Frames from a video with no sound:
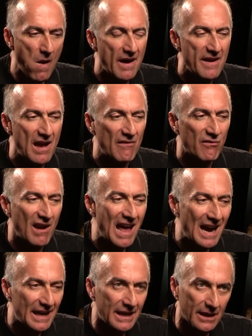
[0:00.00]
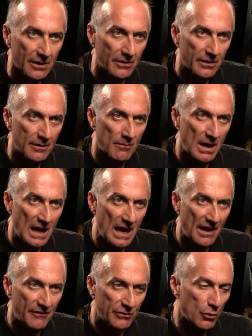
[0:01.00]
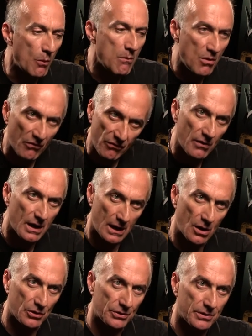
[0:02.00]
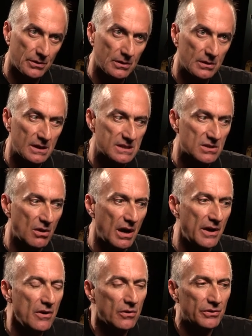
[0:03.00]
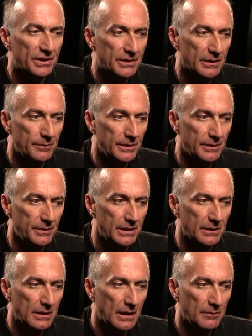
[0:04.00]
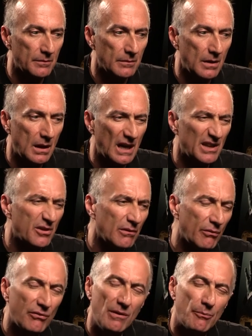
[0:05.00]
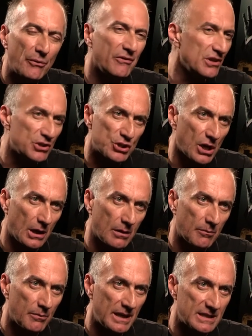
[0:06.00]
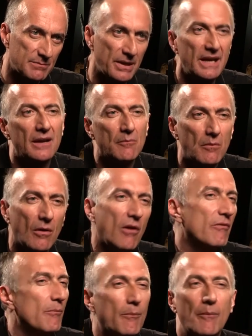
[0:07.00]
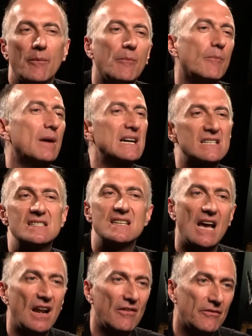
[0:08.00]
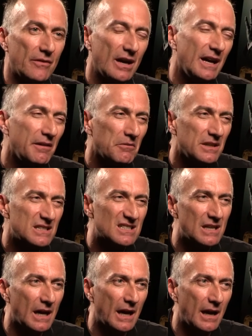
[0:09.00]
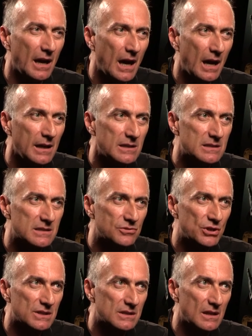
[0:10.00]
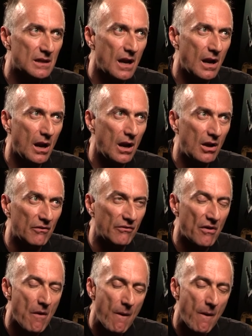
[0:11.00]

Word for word: enough lucky in my life to move a lot, and so I know that. Um, I mean, I'm, I don't feel provincial by speaking of myself. I, it's I, it's just that I love